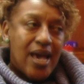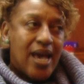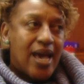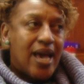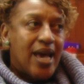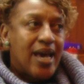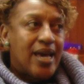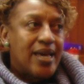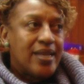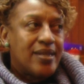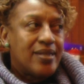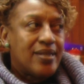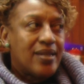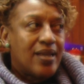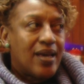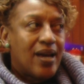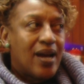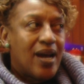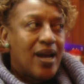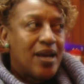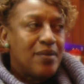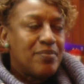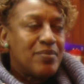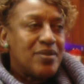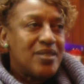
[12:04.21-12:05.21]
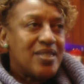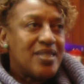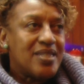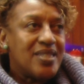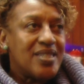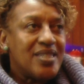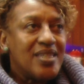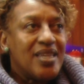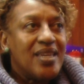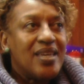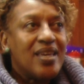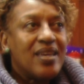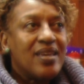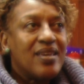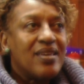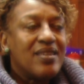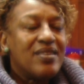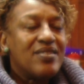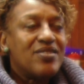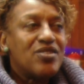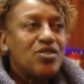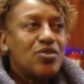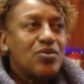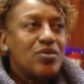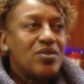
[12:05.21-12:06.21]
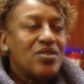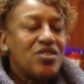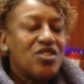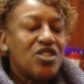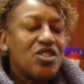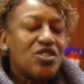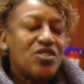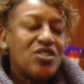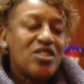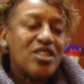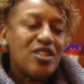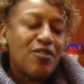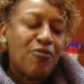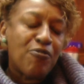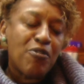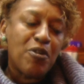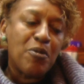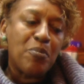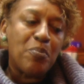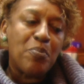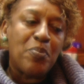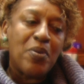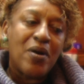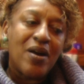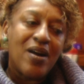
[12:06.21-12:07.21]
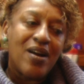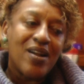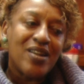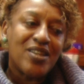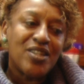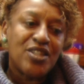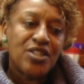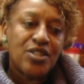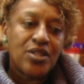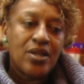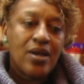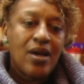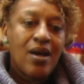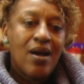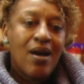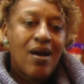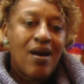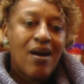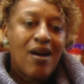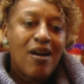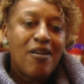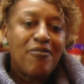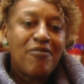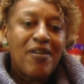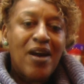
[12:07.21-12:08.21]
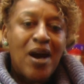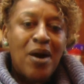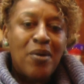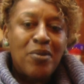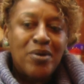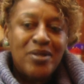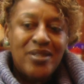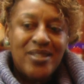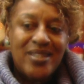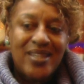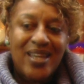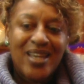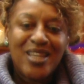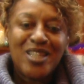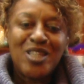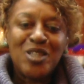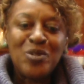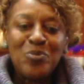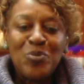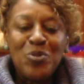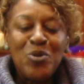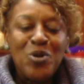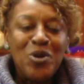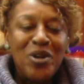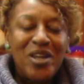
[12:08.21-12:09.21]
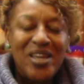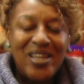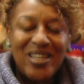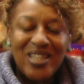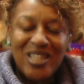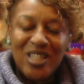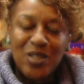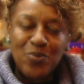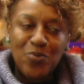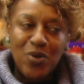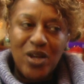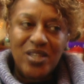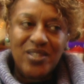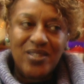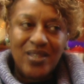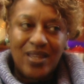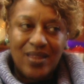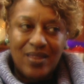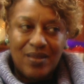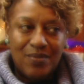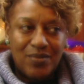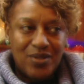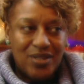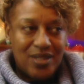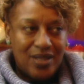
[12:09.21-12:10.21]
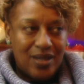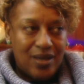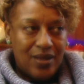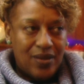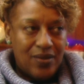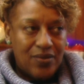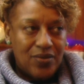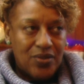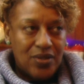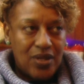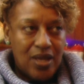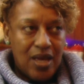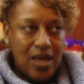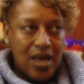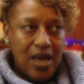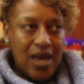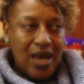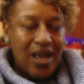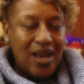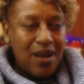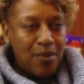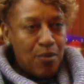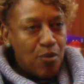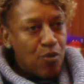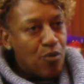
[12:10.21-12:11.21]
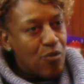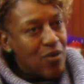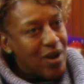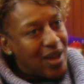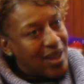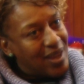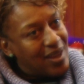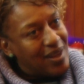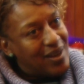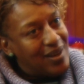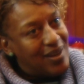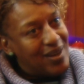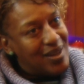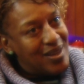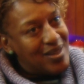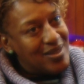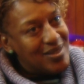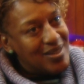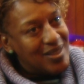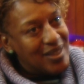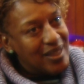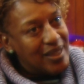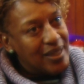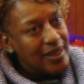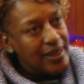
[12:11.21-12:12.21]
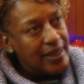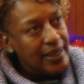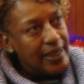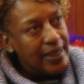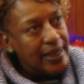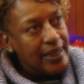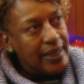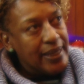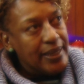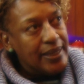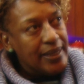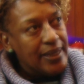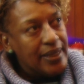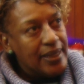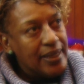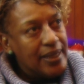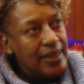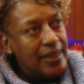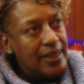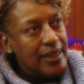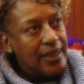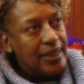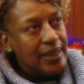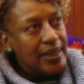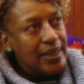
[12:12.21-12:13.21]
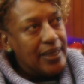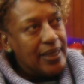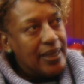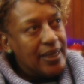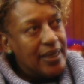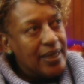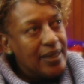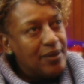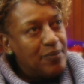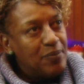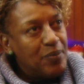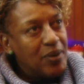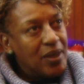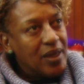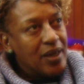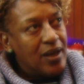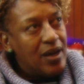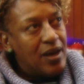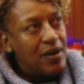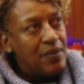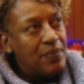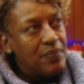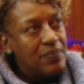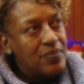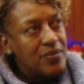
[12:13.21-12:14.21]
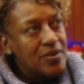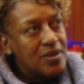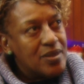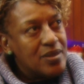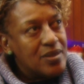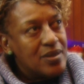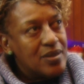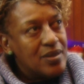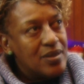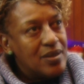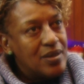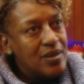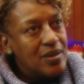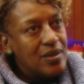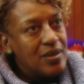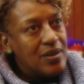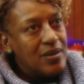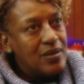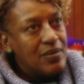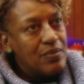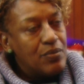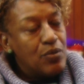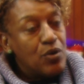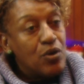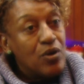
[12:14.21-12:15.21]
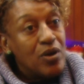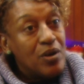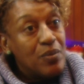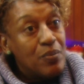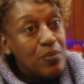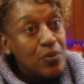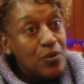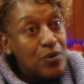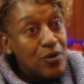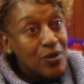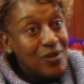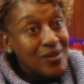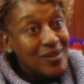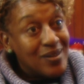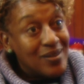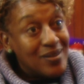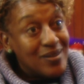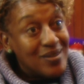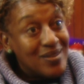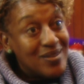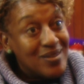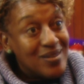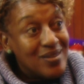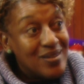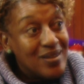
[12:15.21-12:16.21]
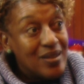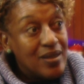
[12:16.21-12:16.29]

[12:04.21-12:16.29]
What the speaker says: And I'm seeing sort of just different parts of our diaspora expressing themselves, and I'm recognizing it, and it becomes more important,